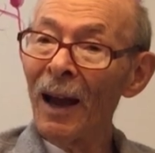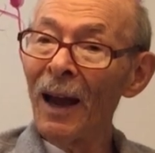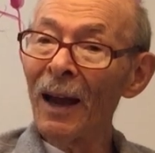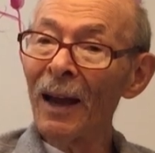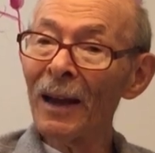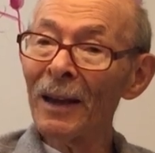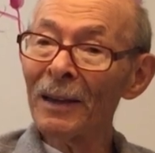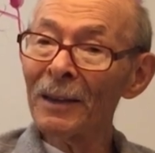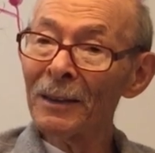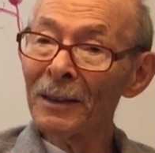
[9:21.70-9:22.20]

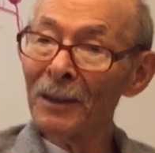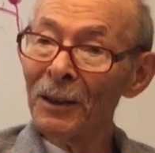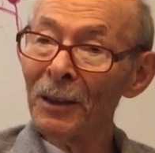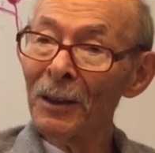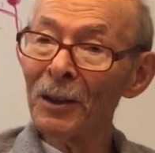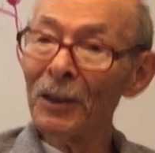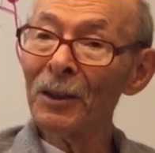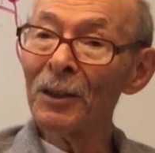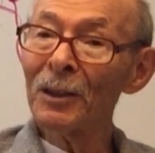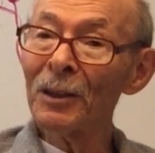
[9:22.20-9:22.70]
and
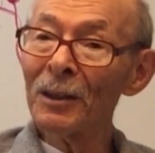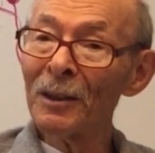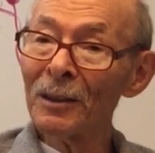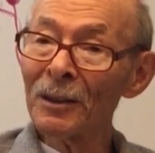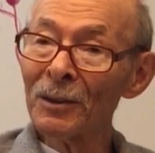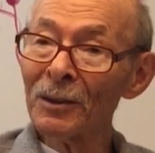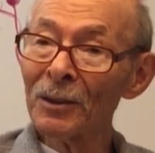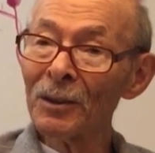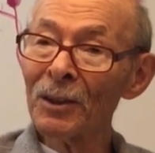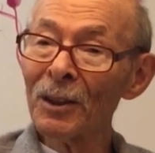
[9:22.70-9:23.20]
he
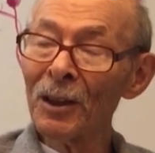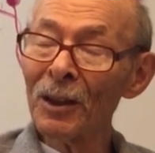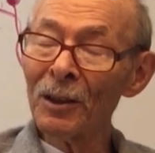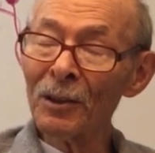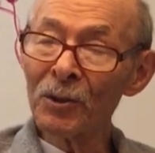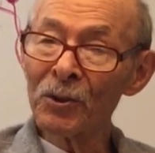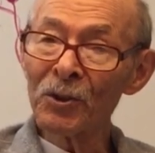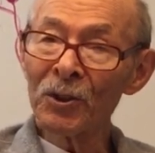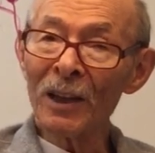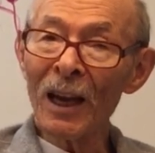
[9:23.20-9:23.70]

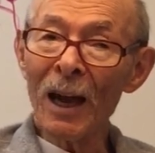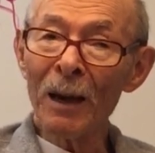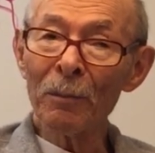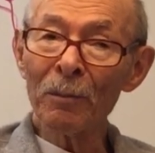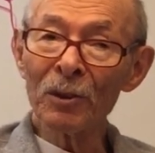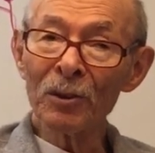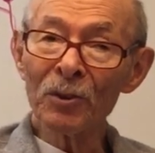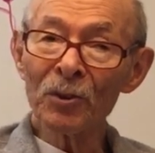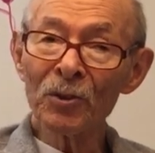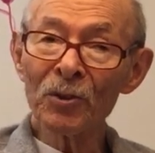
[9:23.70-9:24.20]

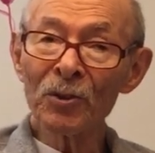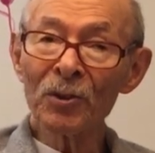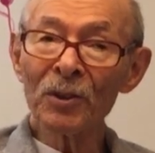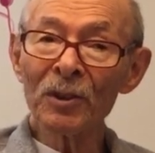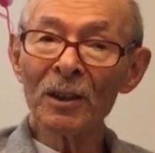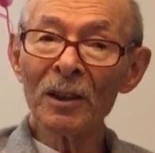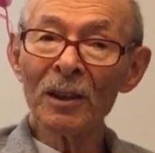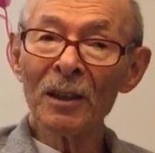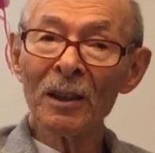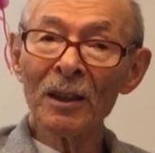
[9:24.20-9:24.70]
established
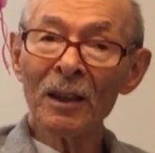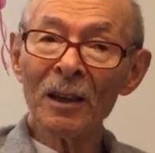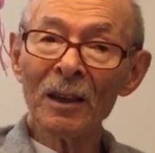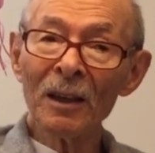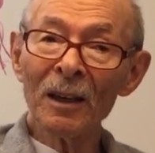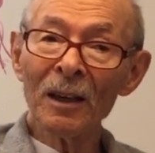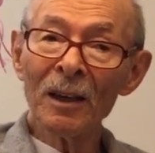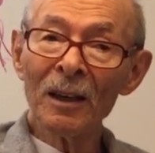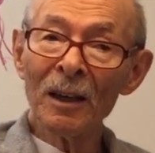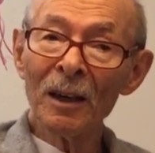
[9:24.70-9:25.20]

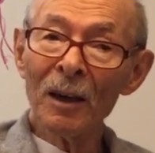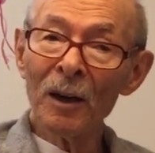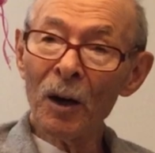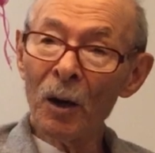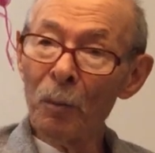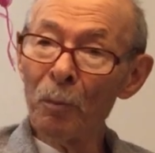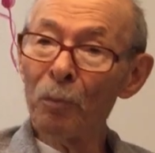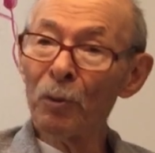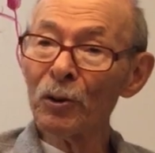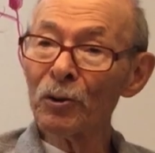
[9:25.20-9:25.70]

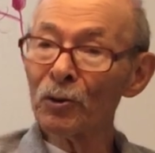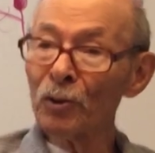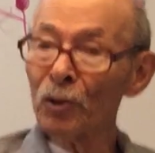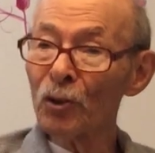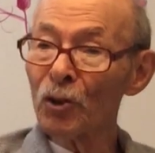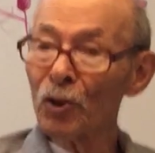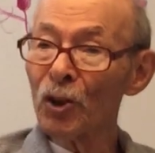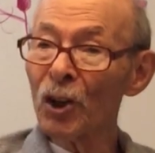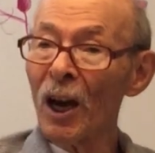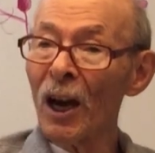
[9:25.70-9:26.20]
a
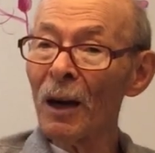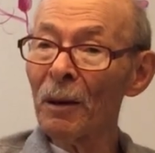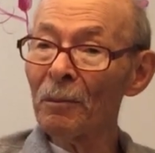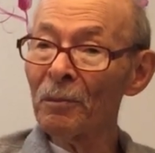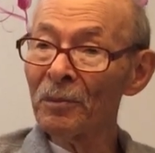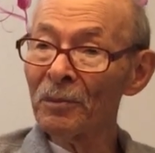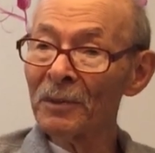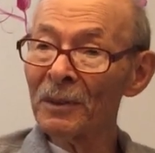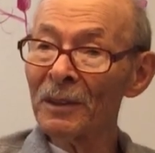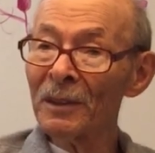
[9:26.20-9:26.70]
butcher
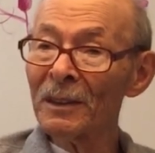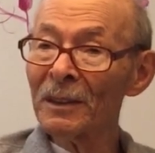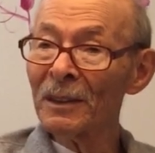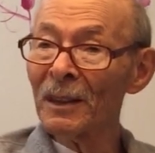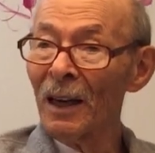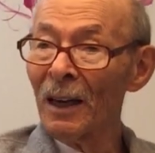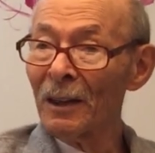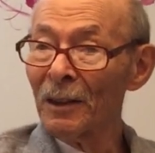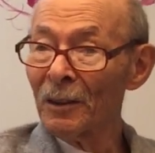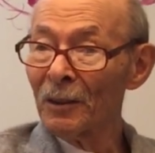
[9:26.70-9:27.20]
shop
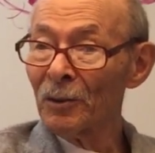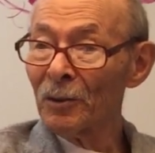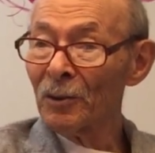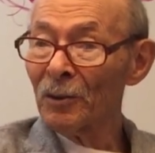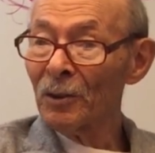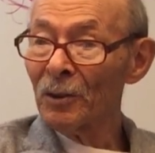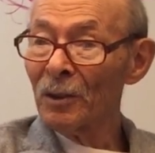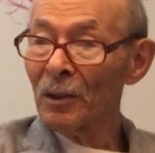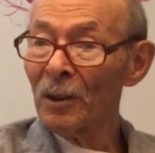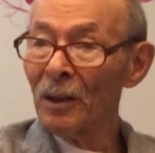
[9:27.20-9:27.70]
and
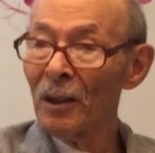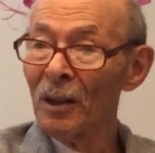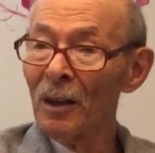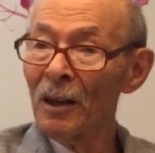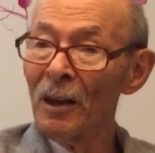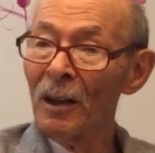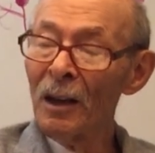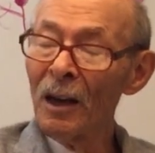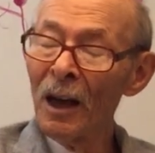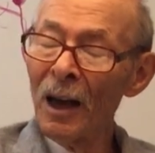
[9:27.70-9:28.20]

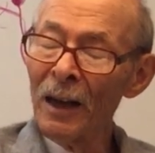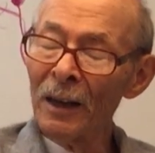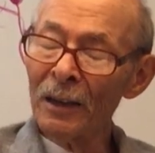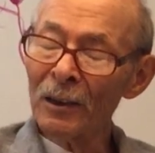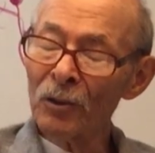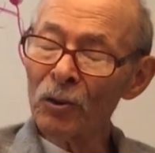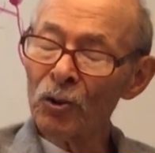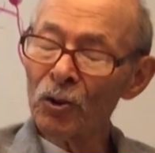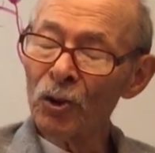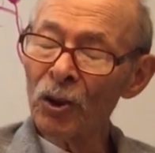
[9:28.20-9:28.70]
a,
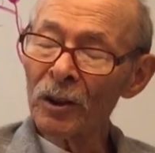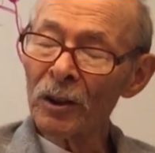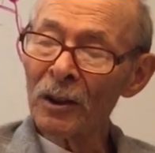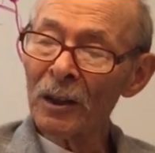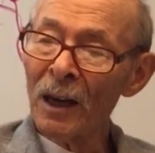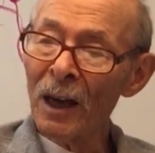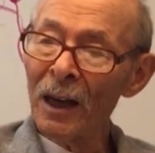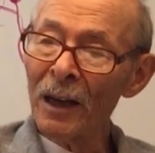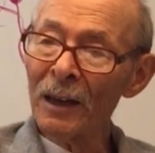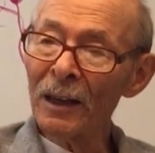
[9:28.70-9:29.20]
and a, chick,
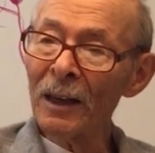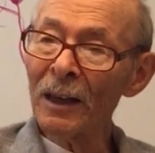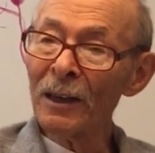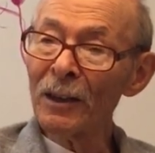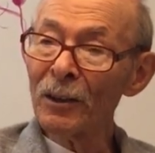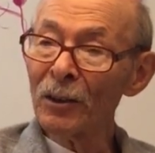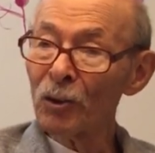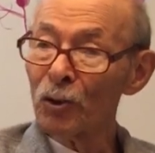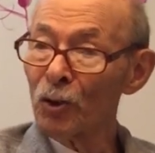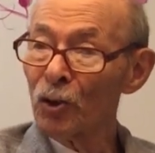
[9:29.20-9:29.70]

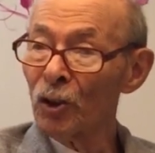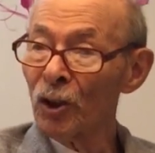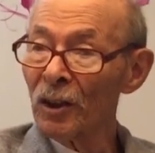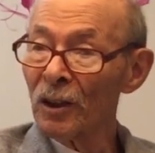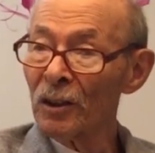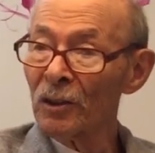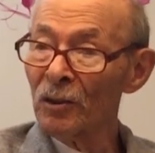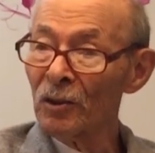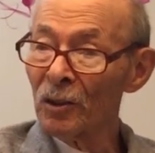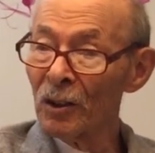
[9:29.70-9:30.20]
and a
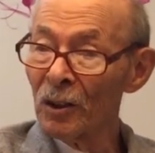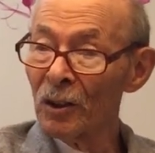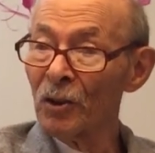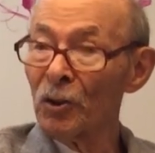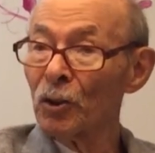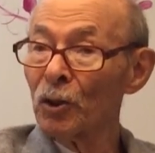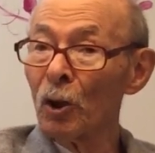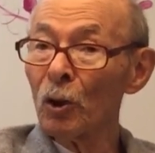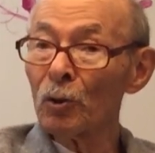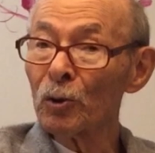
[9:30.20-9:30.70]
chicken.
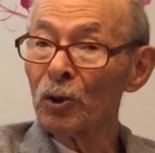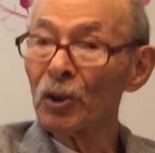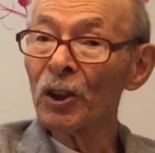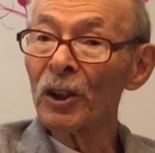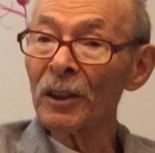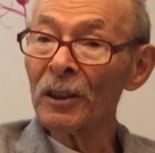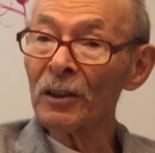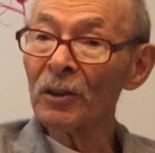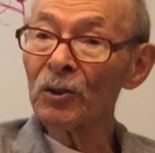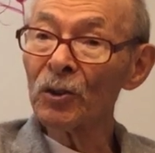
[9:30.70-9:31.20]
He sold
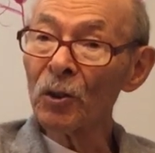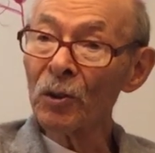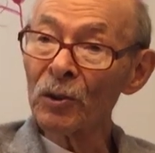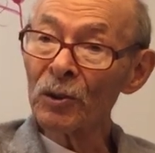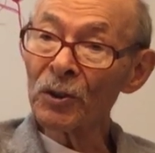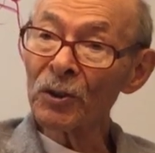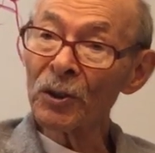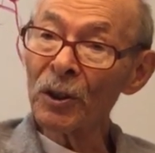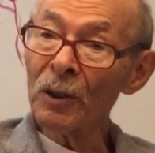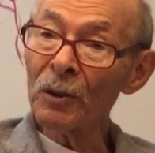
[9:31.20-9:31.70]
chickens
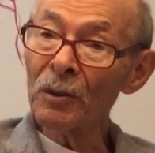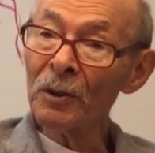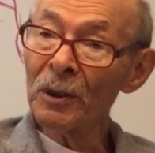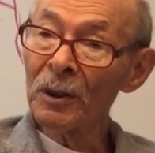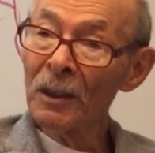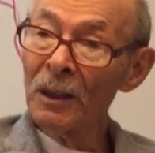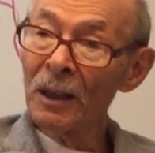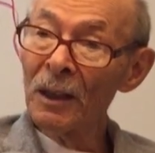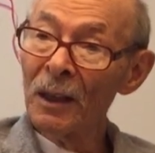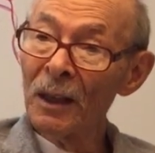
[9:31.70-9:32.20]
also.
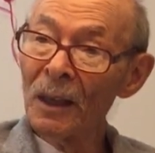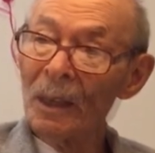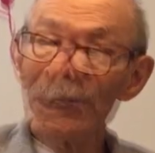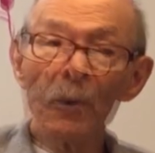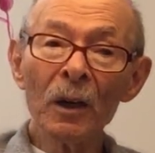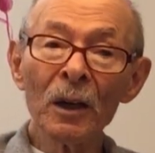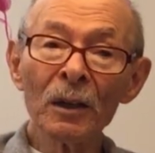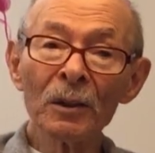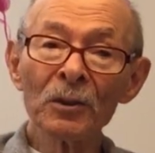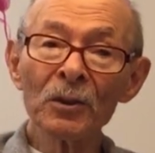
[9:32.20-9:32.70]
He
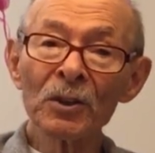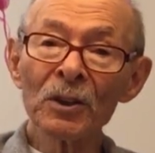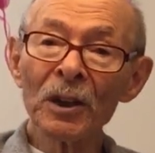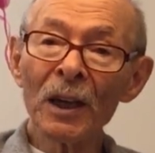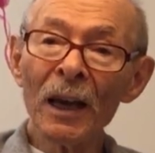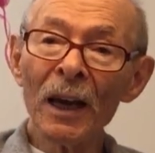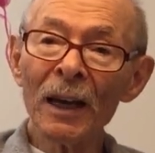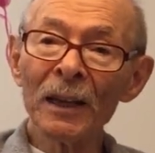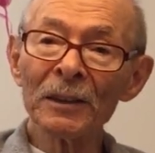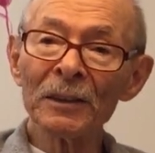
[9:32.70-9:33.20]
was
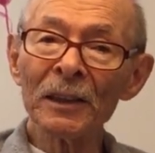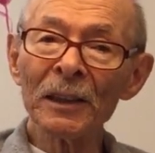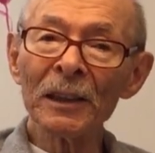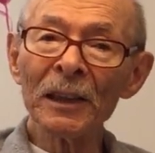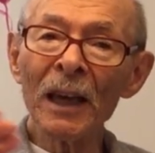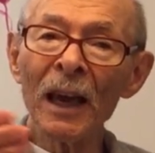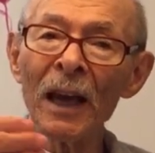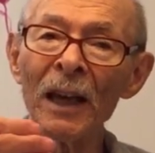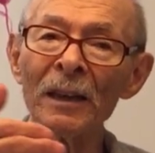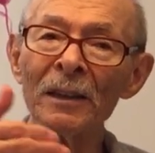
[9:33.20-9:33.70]
at
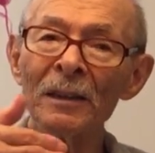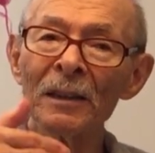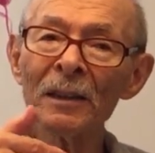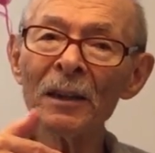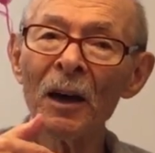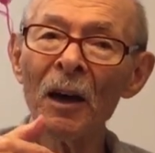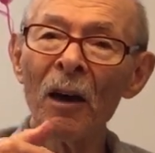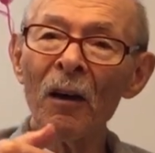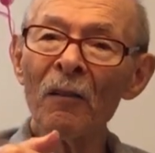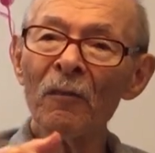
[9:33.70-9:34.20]
the
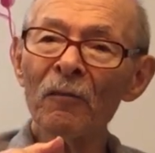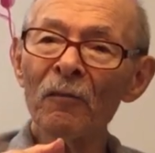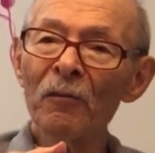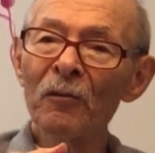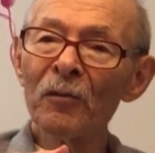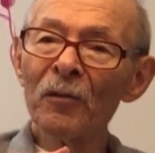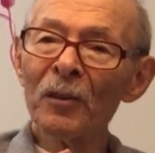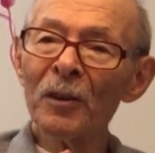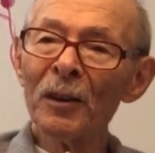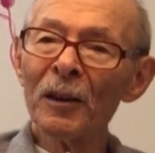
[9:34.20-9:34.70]
end of,
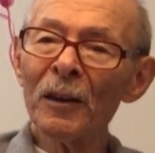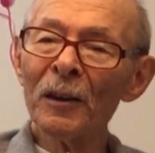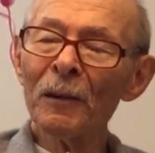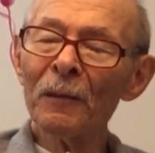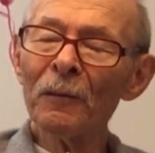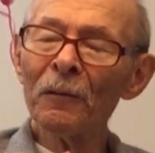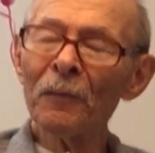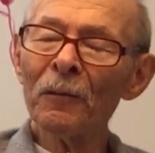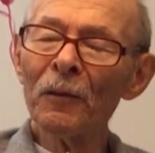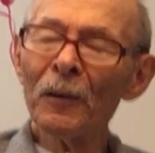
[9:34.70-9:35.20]

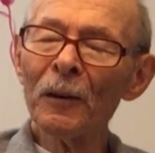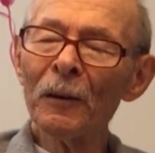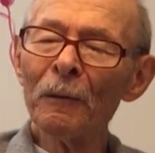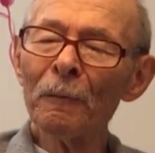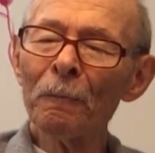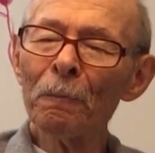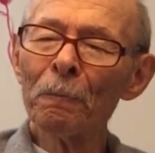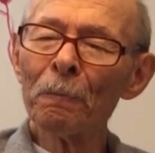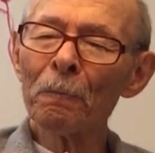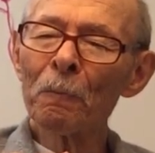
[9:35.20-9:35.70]
of
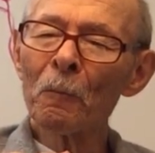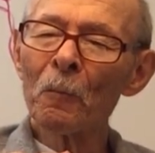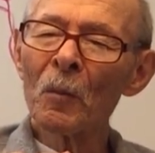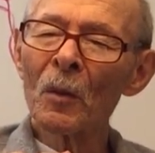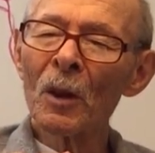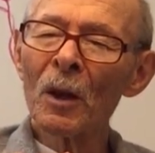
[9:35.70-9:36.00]
um,